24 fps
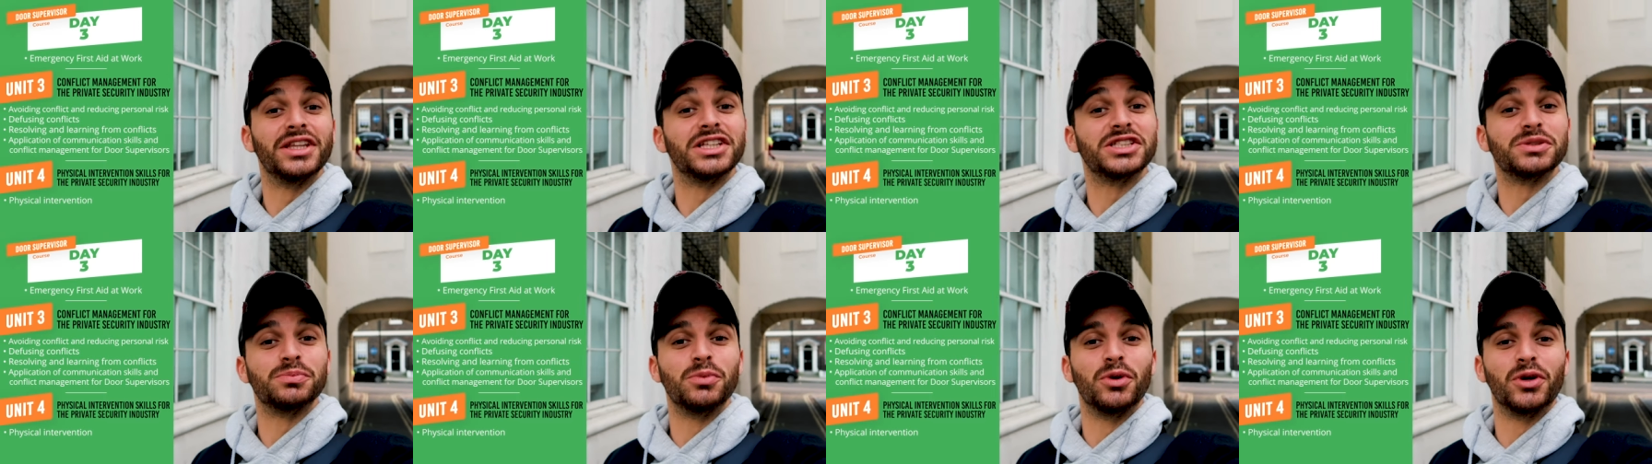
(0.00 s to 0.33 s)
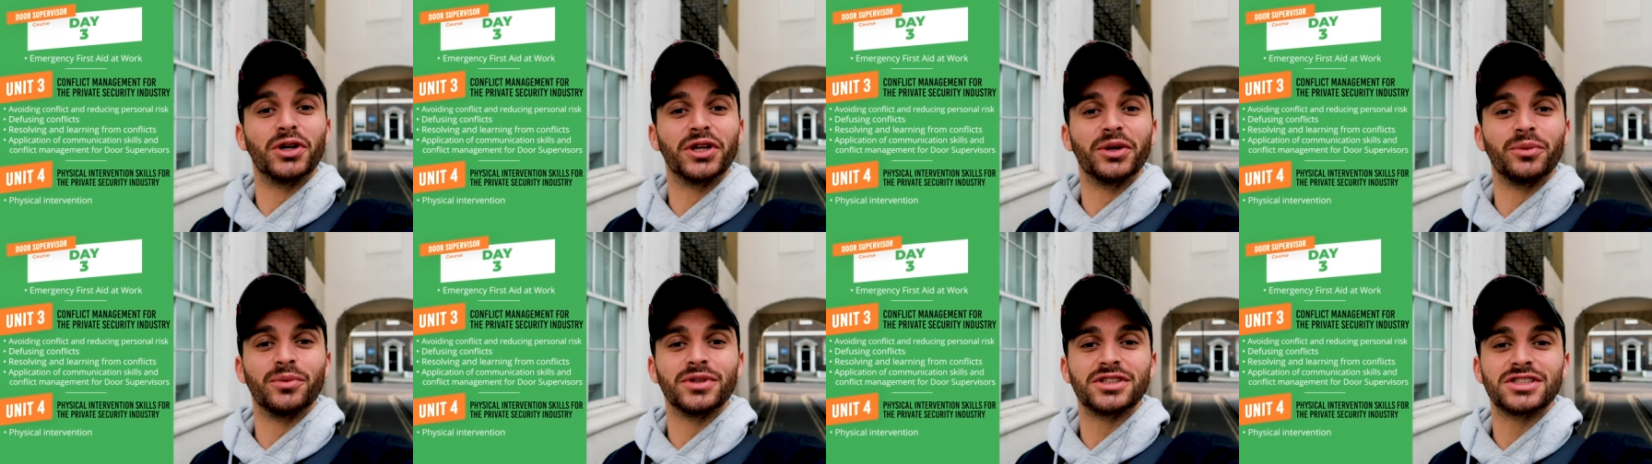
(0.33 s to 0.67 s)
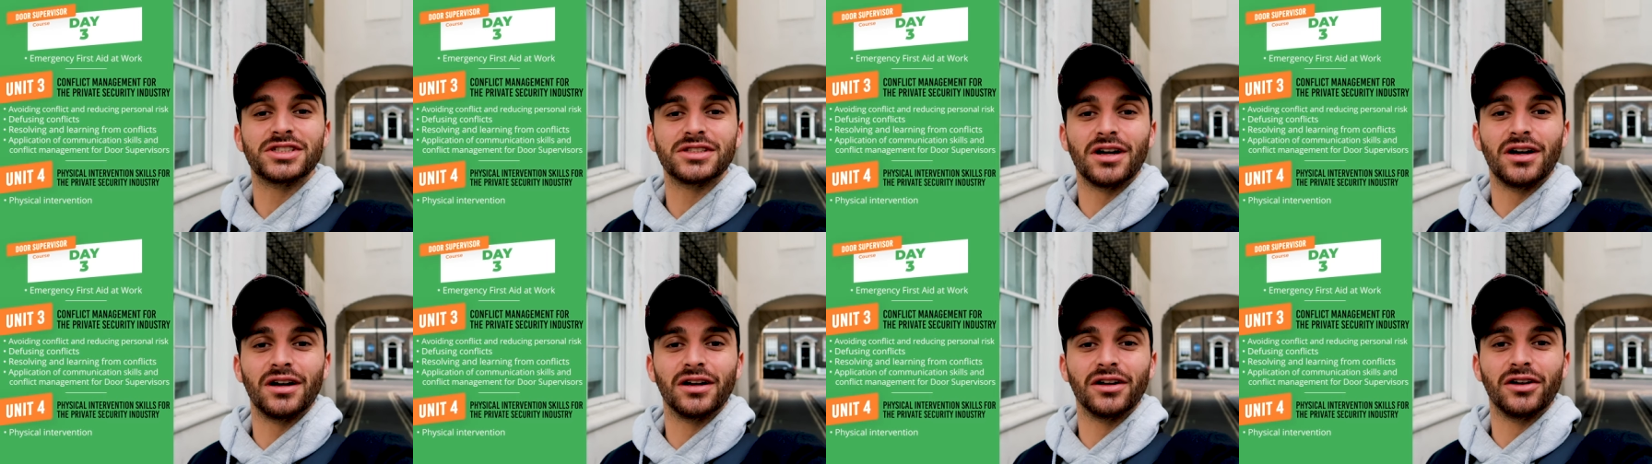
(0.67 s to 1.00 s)
This morning we're
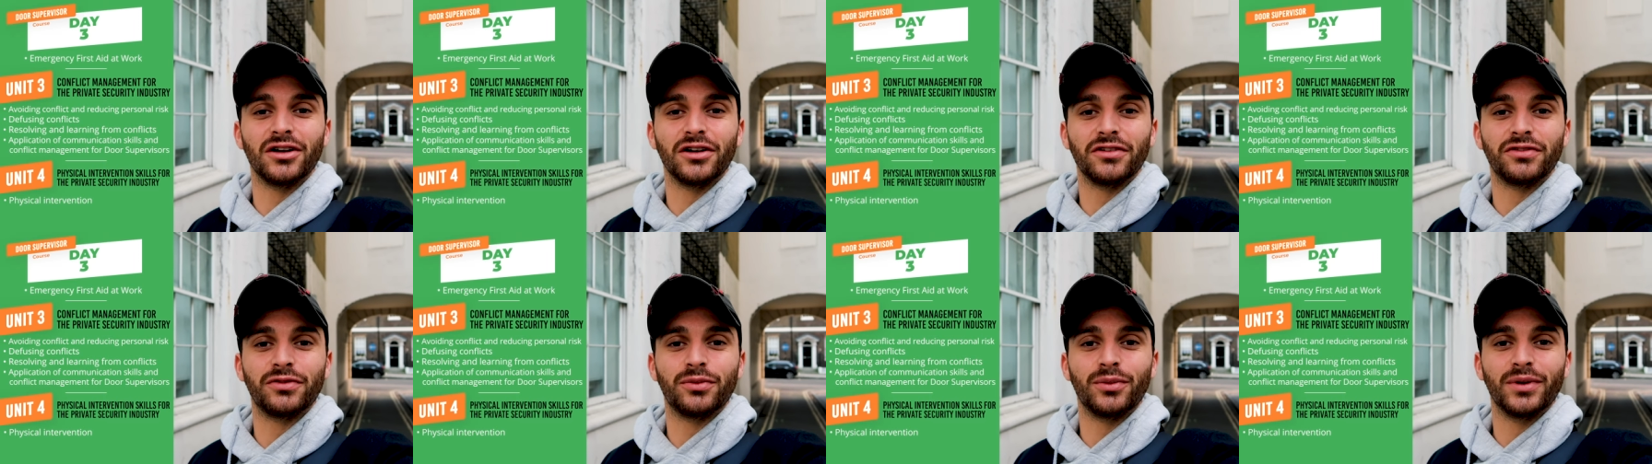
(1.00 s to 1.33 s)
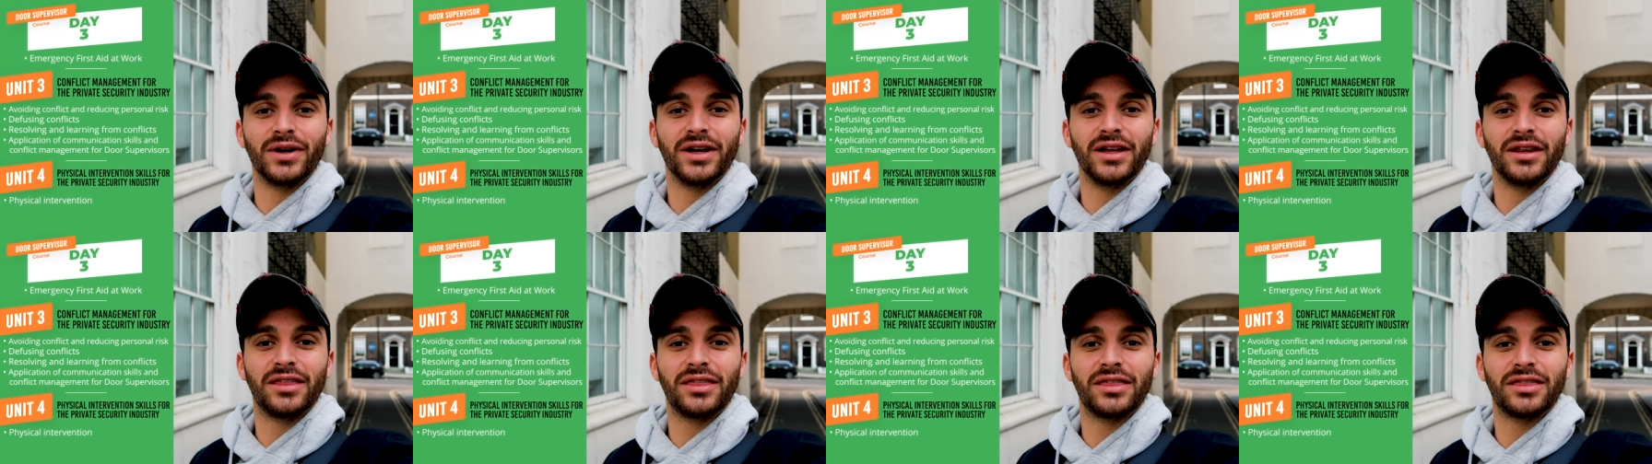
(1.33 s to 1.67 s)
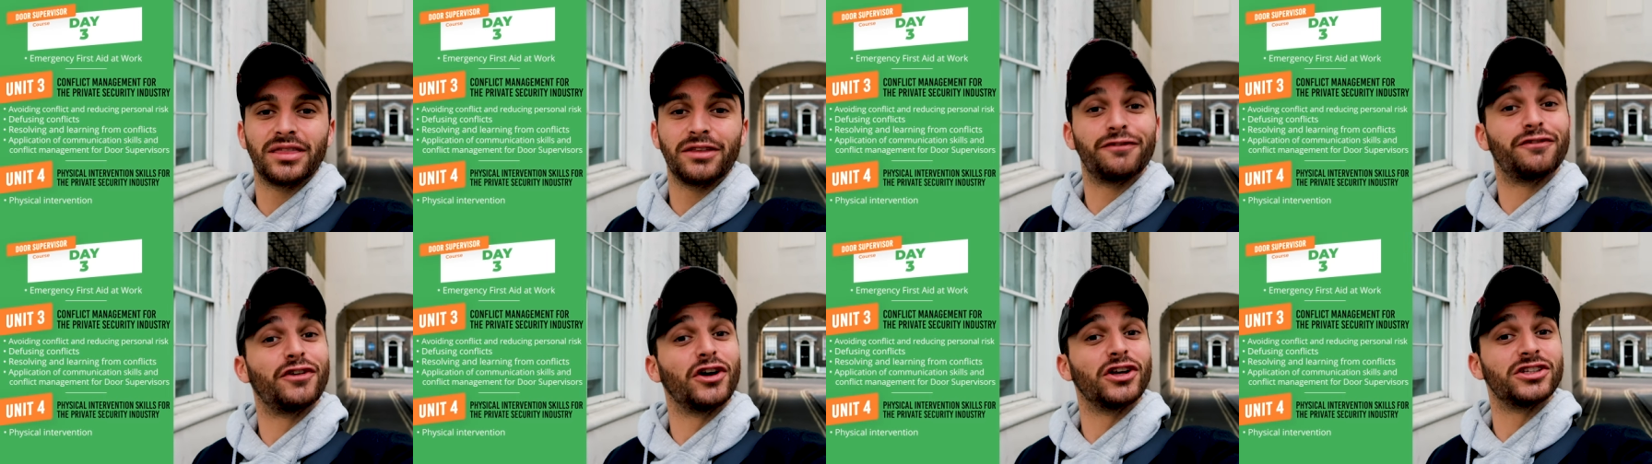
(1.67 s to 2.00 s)
starting off with
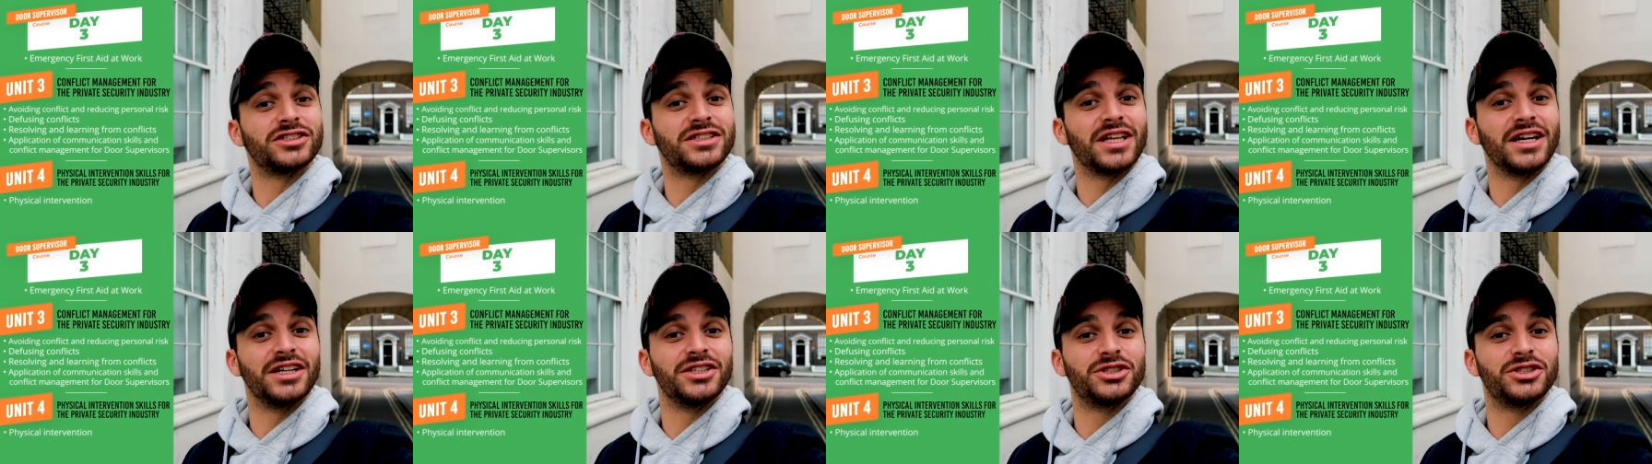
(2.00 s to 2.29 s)
first